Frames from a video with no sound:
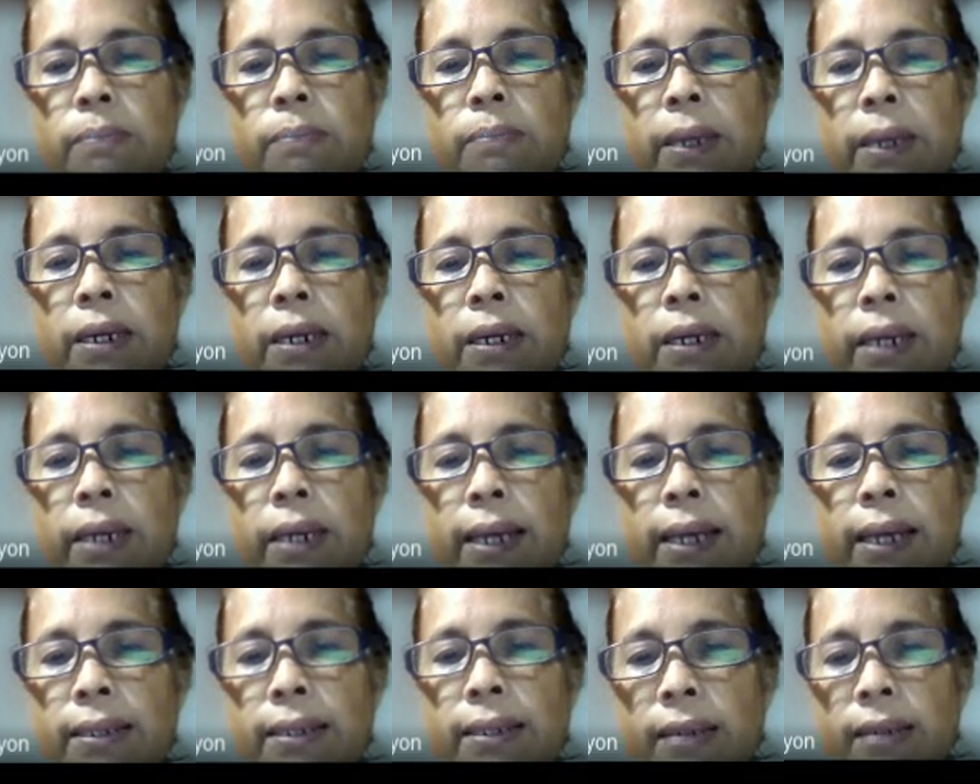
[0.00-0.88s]
pair,
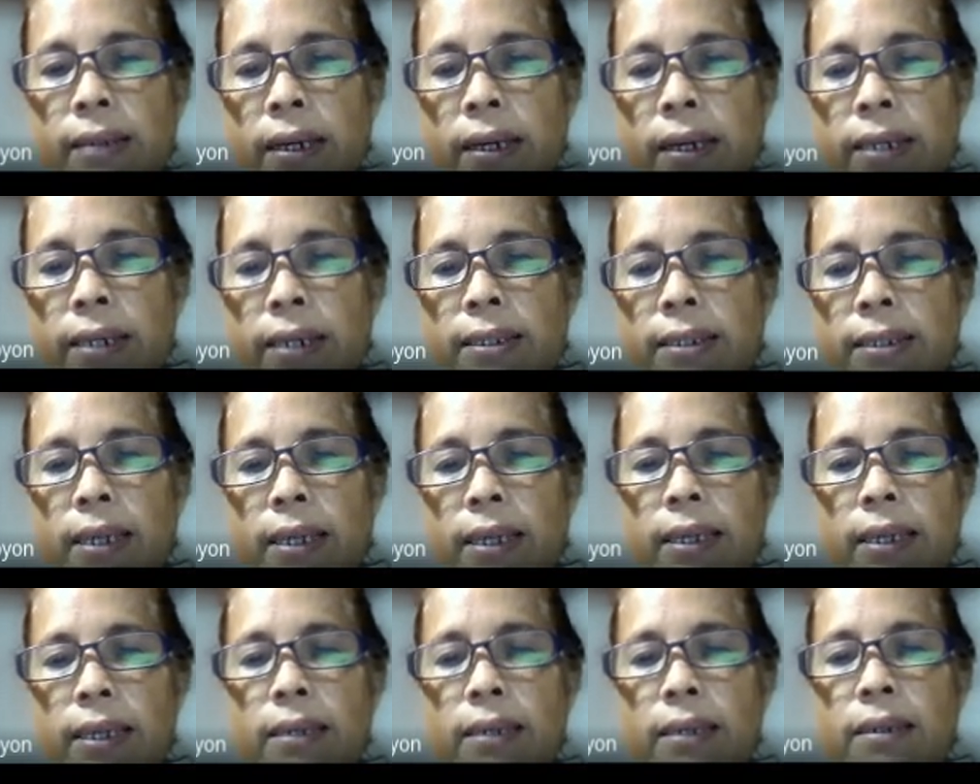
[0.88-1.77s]
XR,
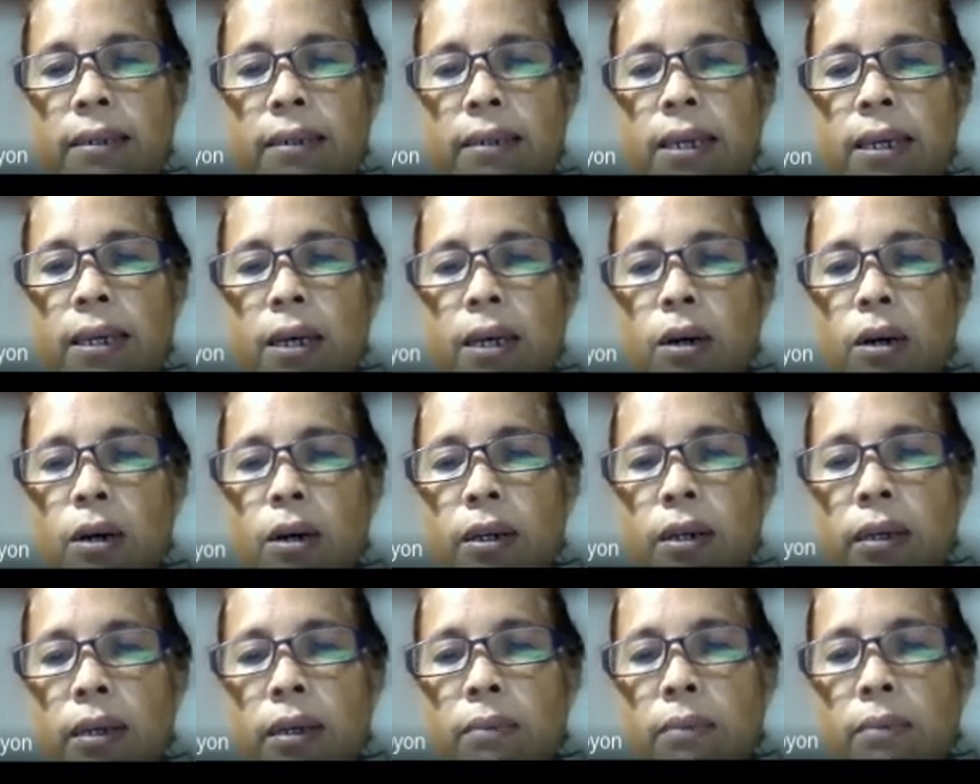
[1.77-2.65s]
second,
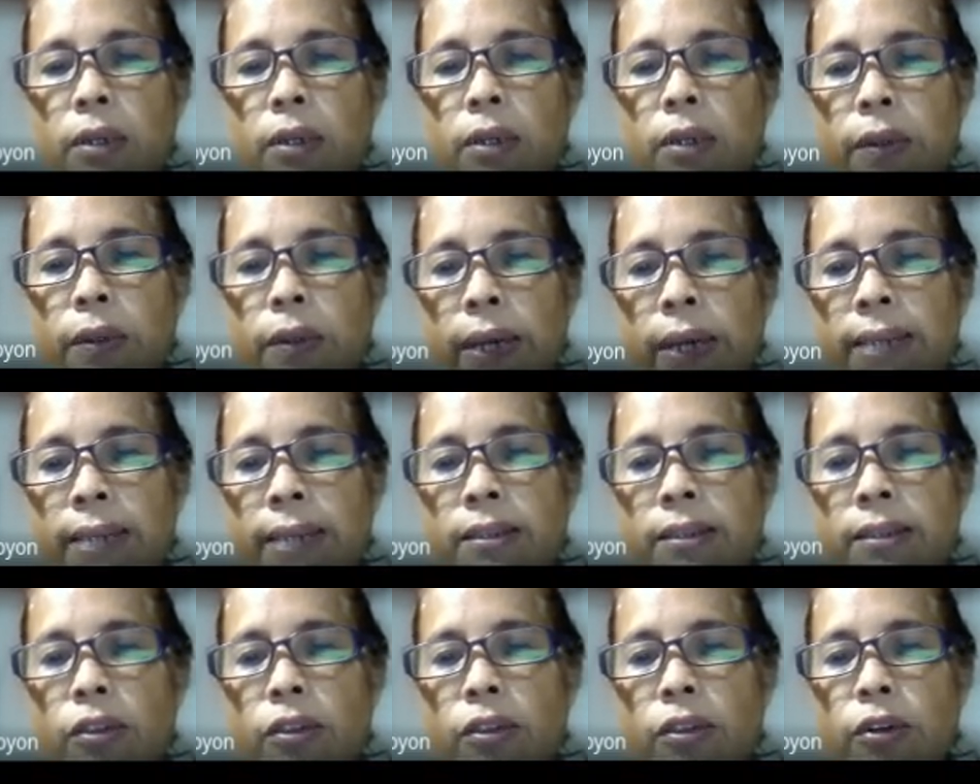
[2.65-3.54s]

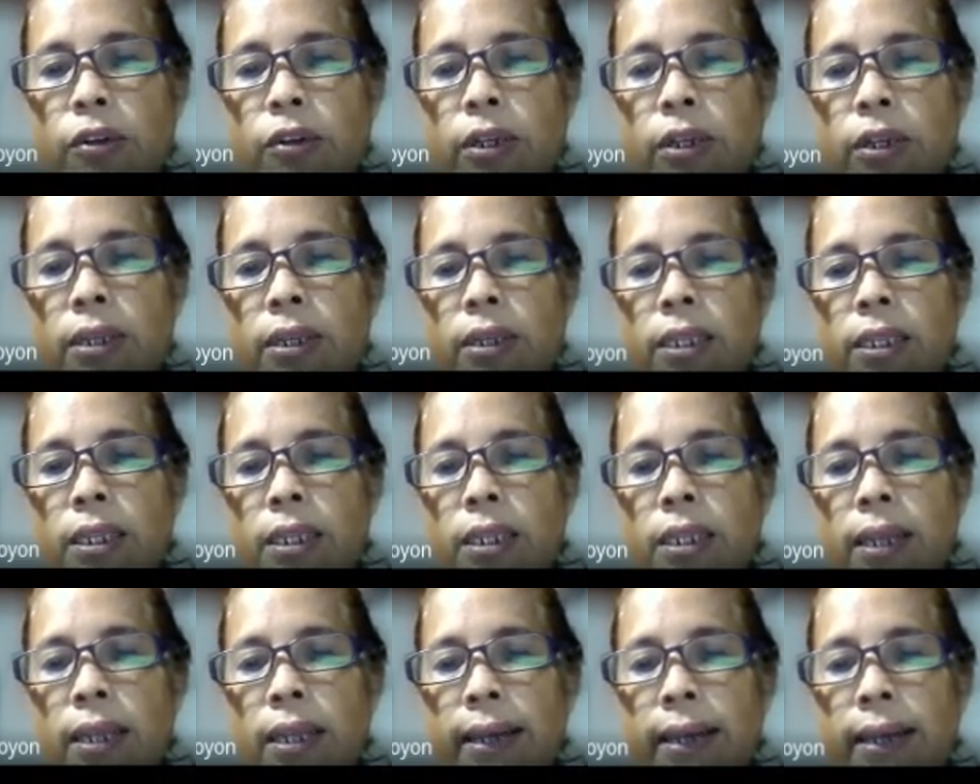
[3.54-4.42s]
WS, third,
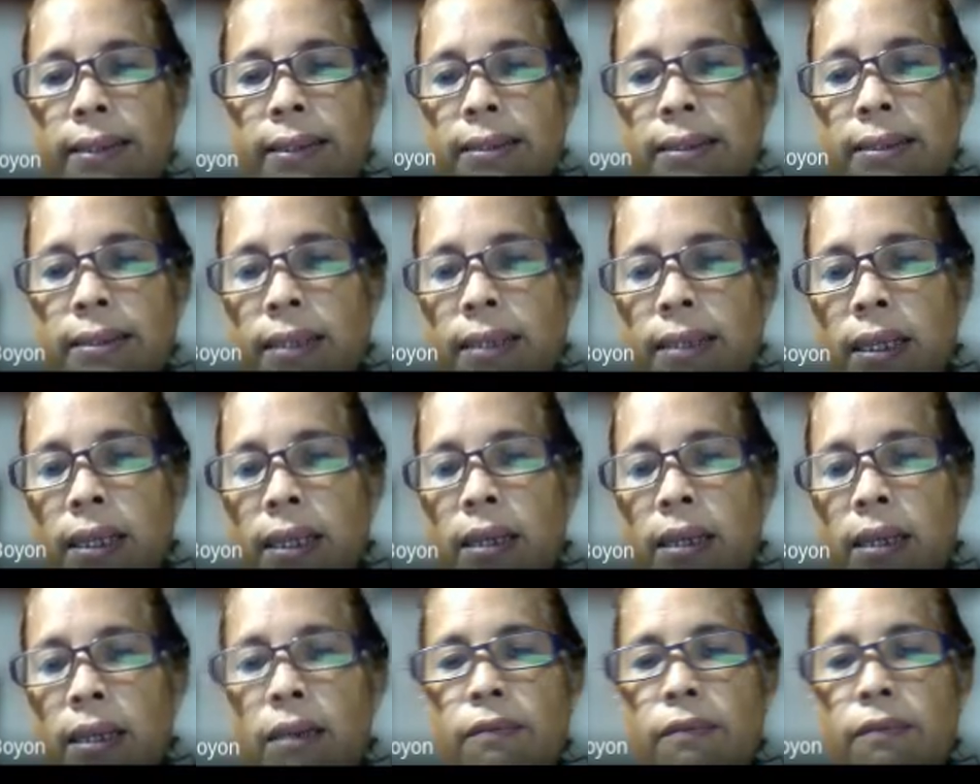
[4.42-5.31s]

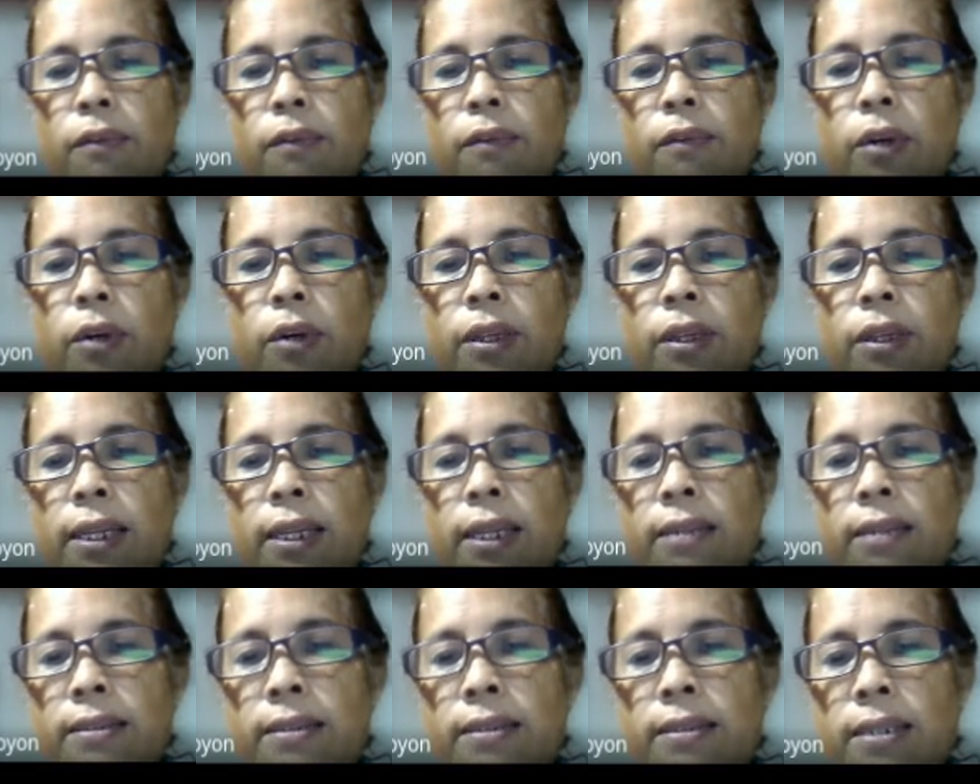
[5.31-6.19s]
XT, fourth,
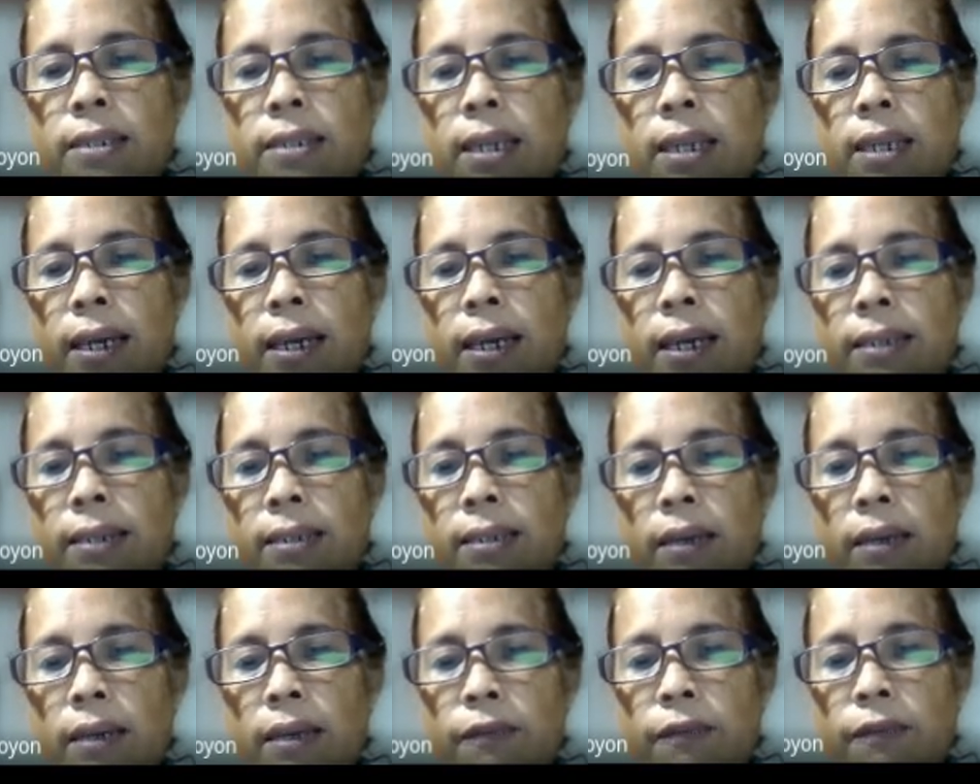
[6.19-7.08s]
and
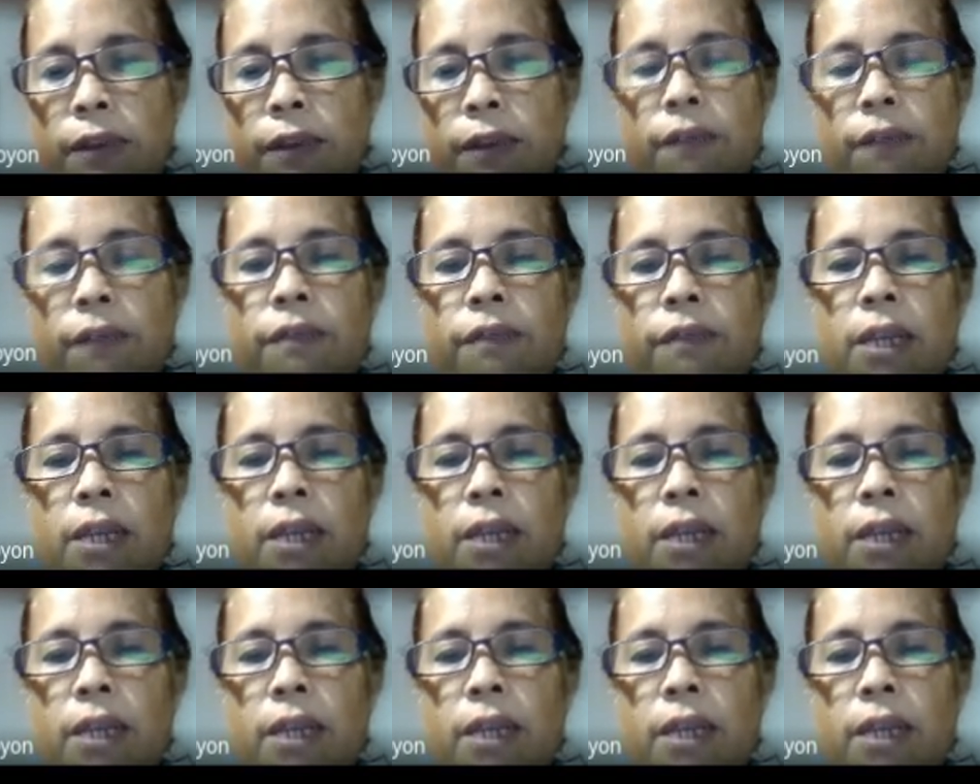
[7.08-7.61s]
ZS, fifth.